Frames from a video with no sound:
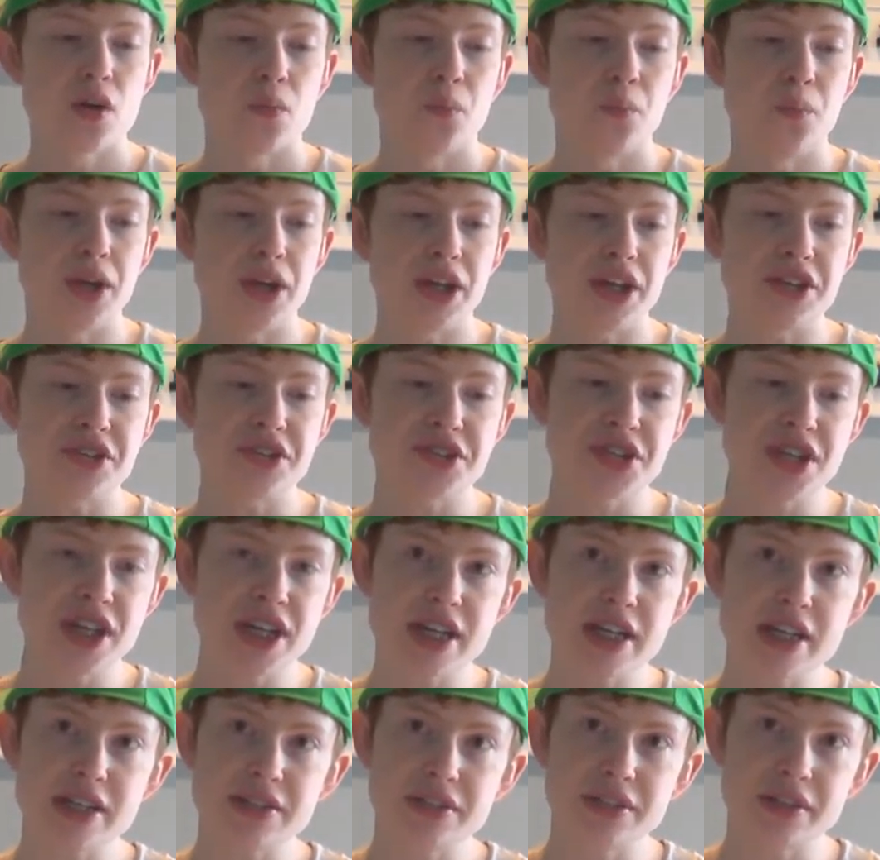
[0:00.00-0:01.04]
we
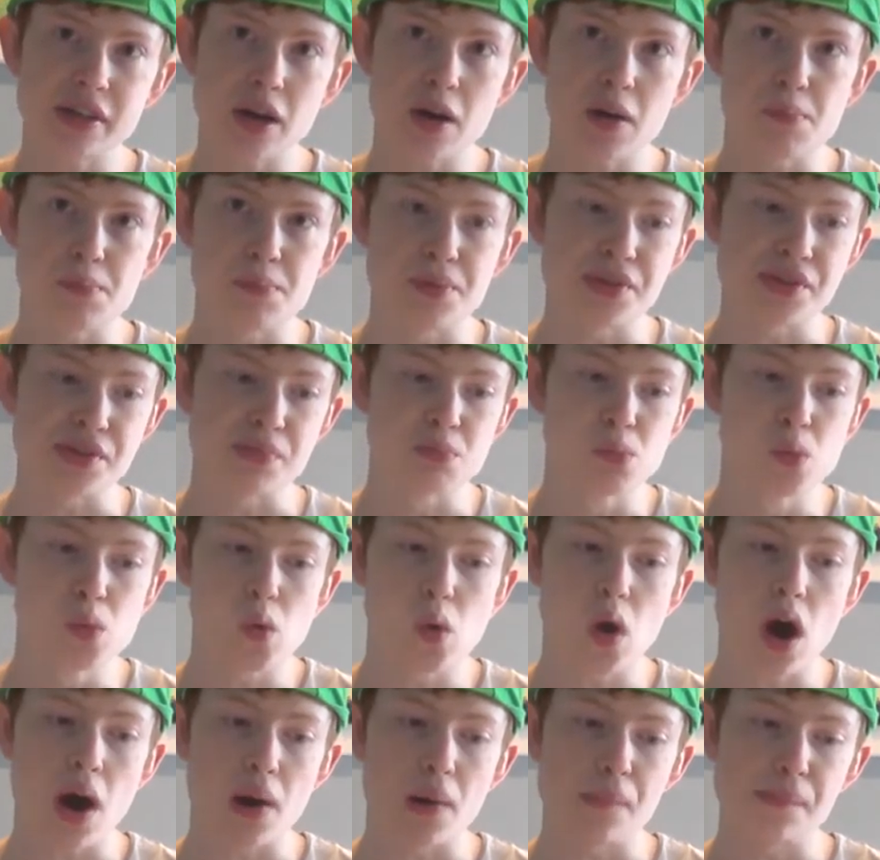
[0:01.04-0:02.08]
see the compass
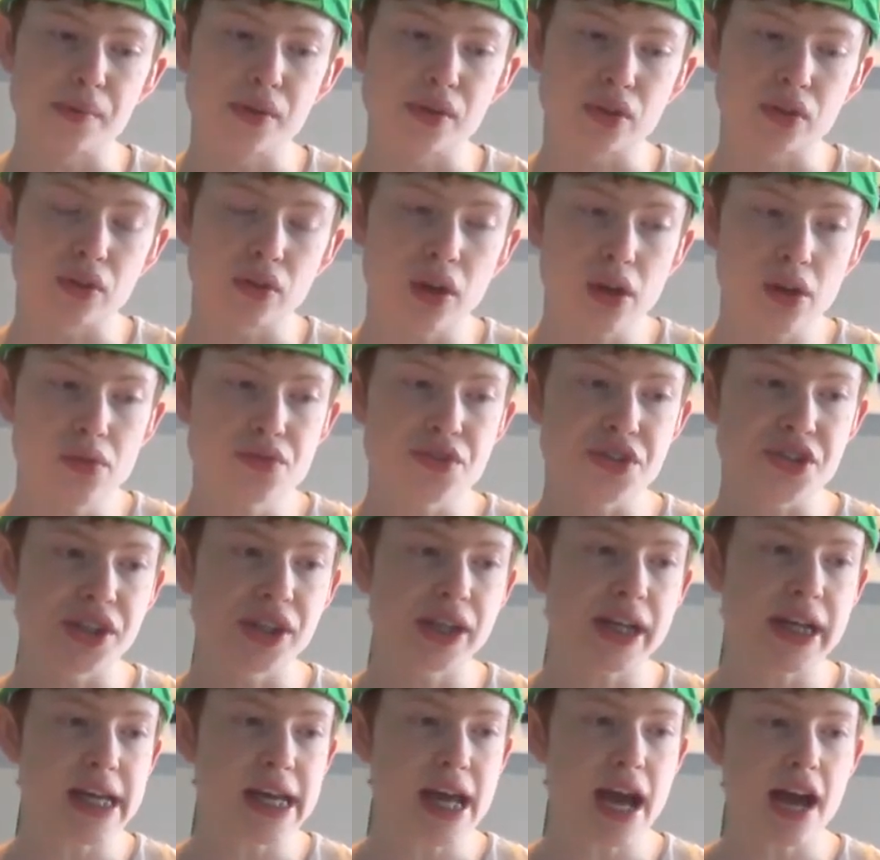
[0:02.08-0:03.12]
more up
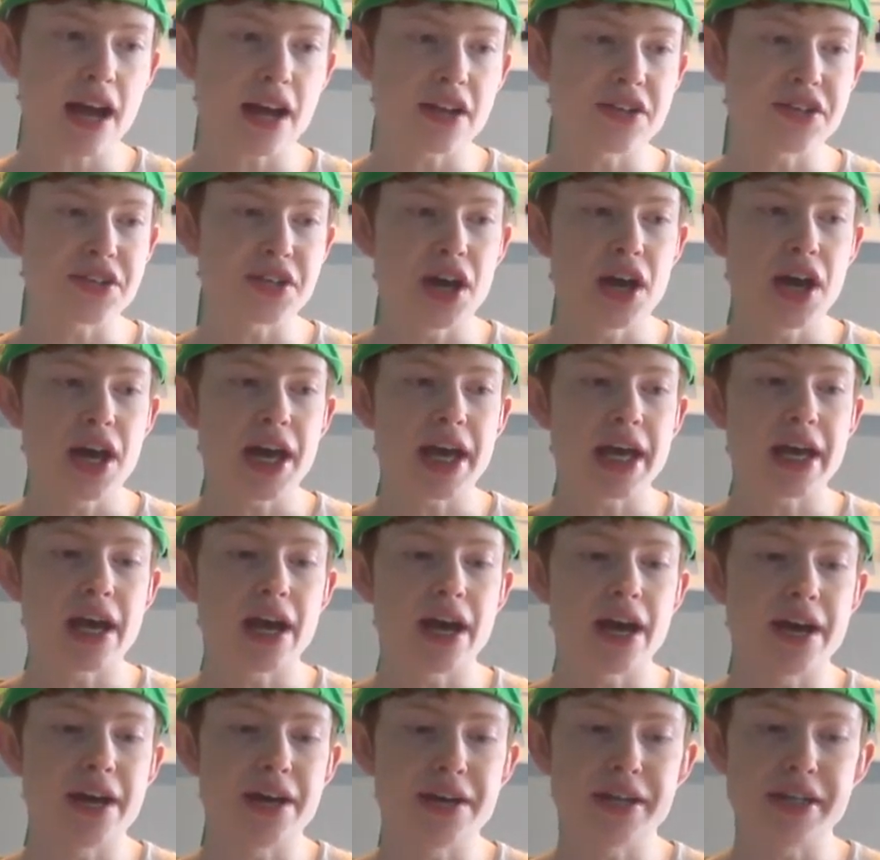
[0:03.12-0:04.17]
closely and
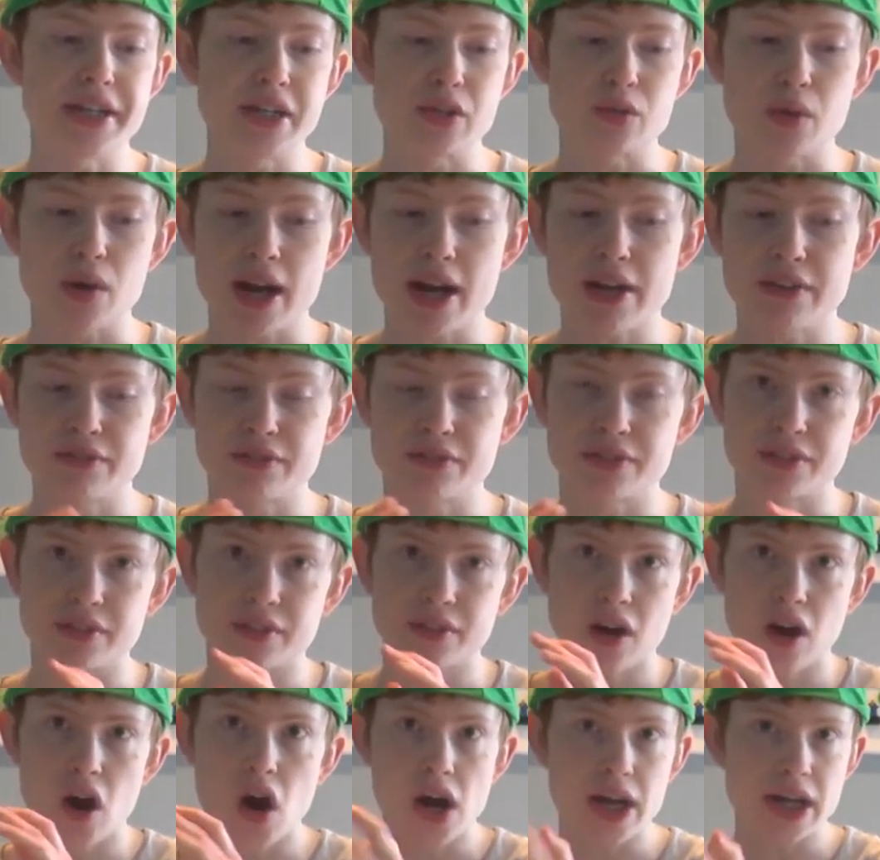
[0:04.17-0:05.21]
uh, engraved
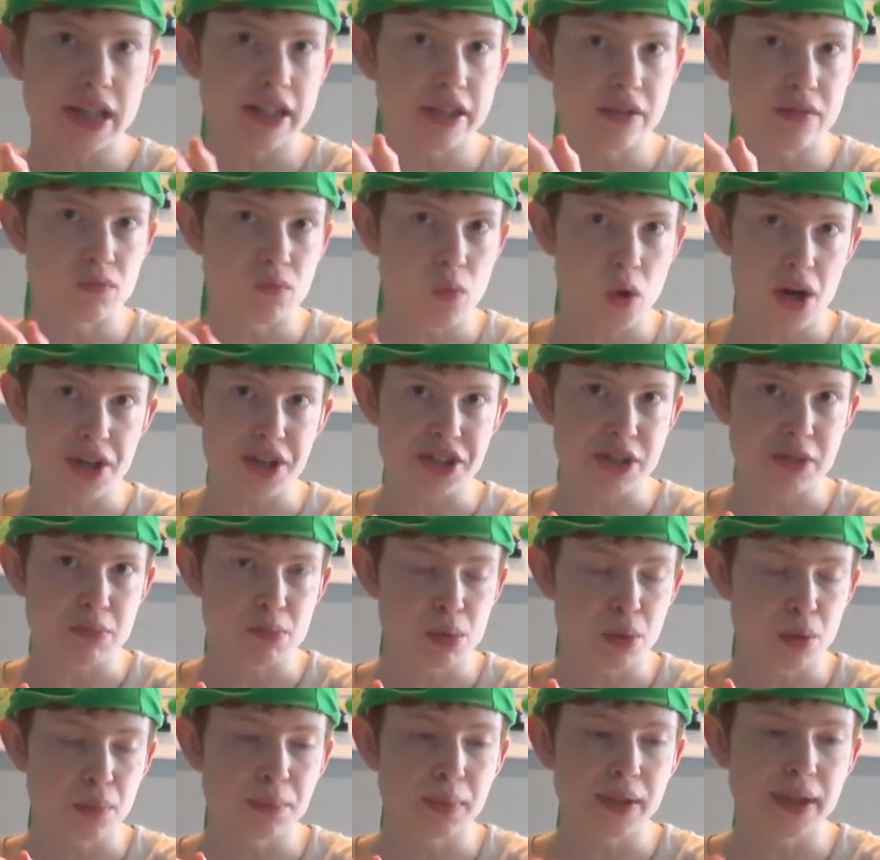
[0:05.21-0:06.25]
Hylian writing
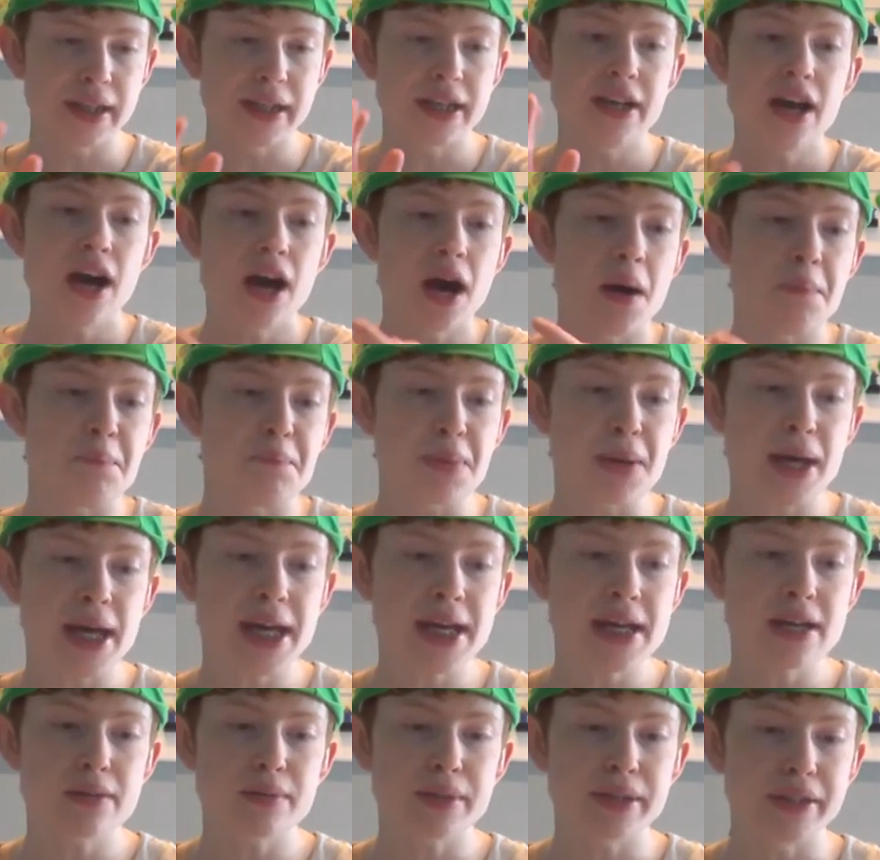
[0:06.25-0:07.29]
probably
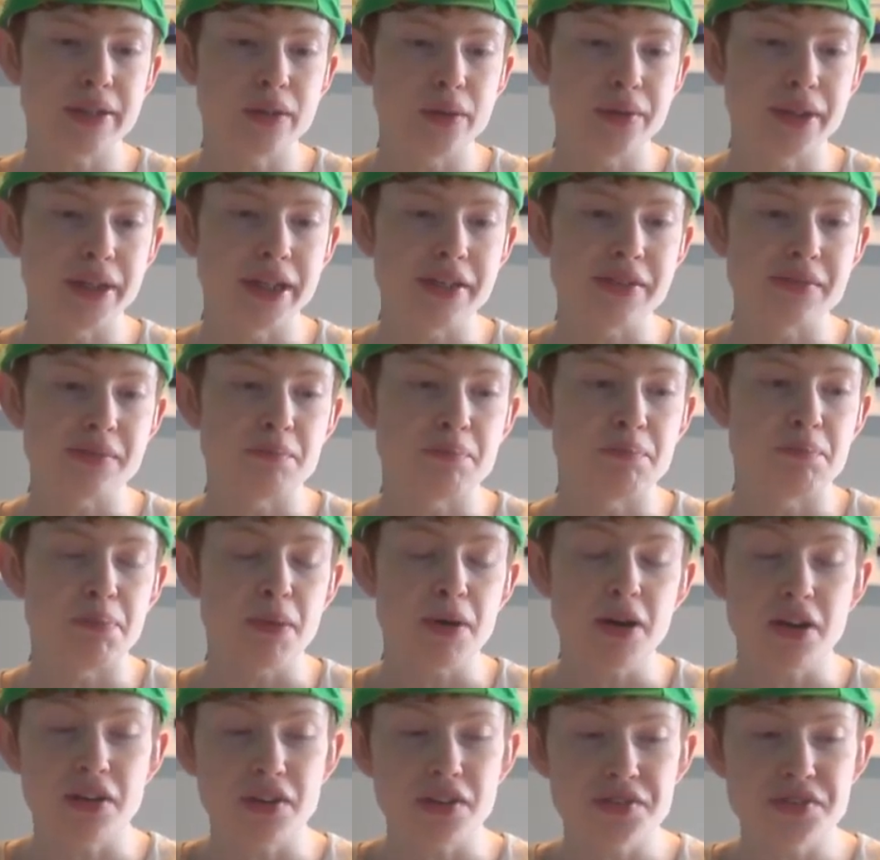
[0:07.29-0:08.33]
appearing on it,
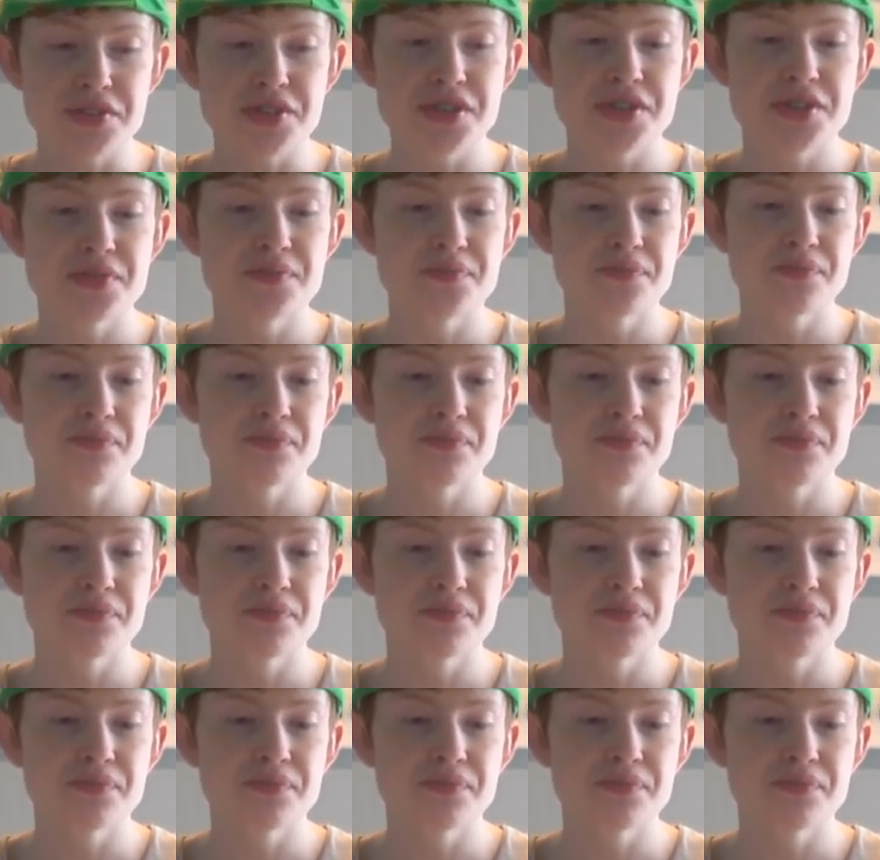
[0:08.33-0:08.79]
but...